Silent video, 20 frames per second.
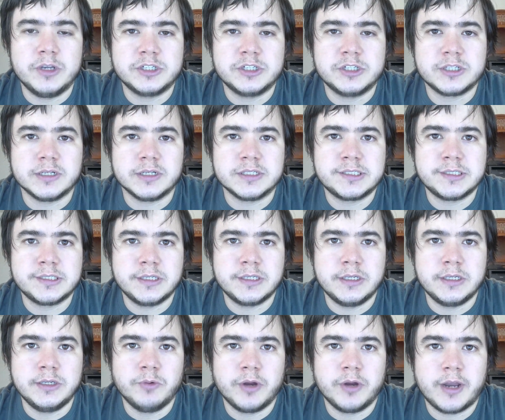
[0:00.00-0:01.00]
we shall
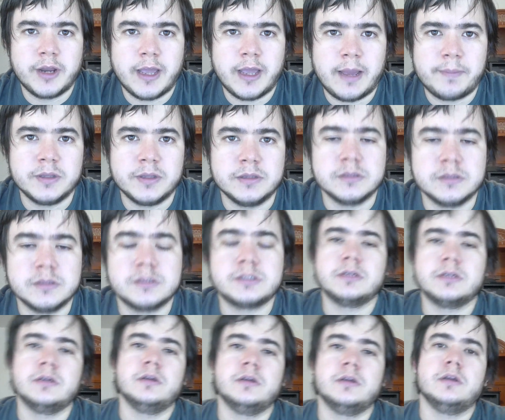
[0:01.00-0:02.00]
see what
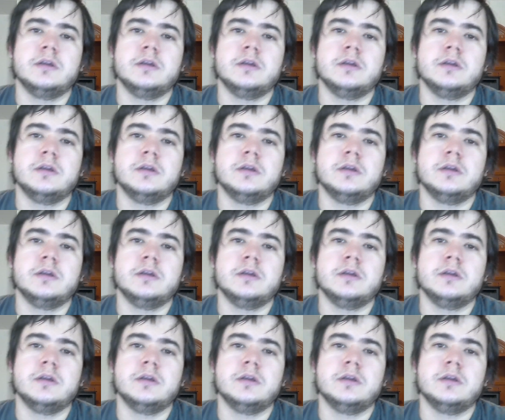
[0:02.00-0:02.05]
happens.